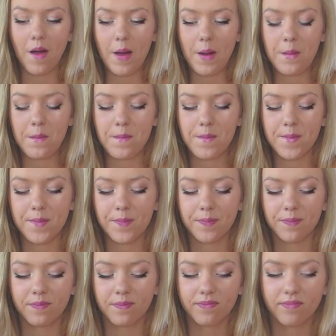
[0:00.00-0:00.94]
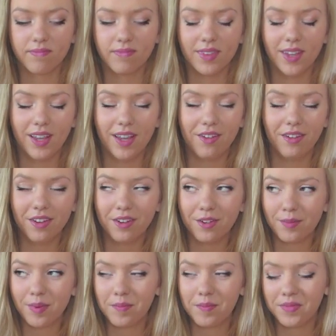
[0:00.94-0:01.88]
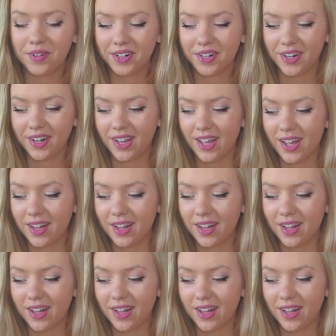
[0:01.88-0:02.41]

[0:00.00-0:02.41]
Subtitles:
I can't really remember.